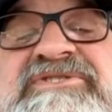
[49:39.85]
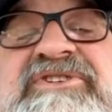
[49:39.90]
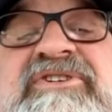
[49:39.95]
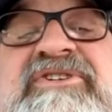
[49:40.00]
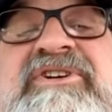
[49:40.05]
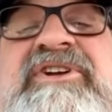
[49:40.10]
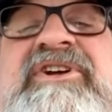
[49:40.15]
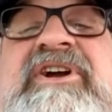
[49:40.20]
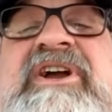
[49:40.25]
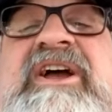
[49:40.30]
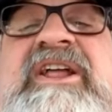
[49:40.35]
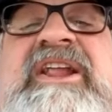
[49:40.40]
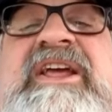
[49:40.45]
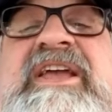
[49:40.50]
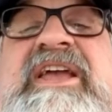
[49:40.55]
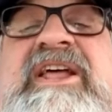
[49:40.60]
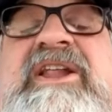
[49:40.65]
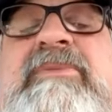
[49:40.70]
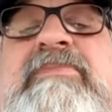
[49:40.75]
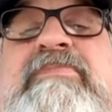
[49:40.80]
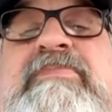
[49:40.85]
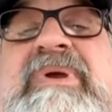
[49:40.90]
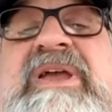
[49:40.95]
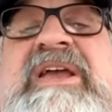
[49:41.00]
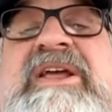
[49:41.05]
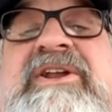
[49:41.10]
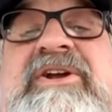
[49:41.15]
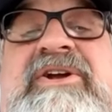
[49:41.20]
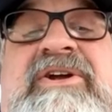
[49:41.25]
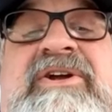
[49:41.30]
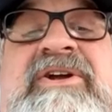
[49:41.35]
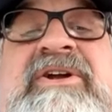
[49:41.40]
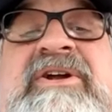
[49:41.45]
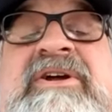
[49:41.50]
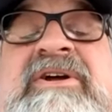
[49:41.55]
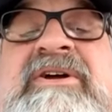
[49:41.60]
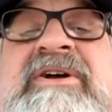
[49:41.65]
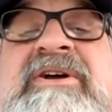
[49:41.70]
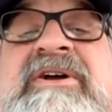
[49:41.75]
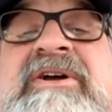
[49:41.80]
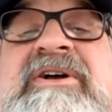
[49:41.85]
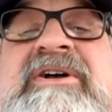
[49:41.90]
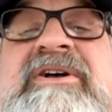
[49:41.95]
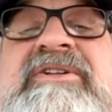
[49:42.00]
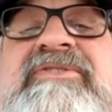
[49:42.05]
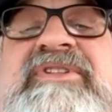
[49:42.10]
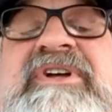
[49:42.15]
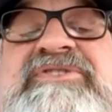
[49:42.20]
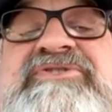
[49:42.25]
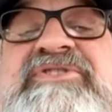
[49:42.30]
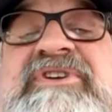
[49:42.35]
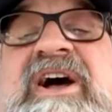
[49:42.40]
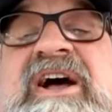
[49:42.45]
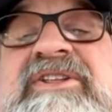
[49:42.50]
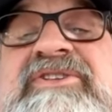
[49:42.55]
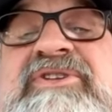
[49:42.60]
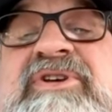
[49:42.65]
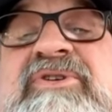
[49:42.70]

You're going to get a beater that's got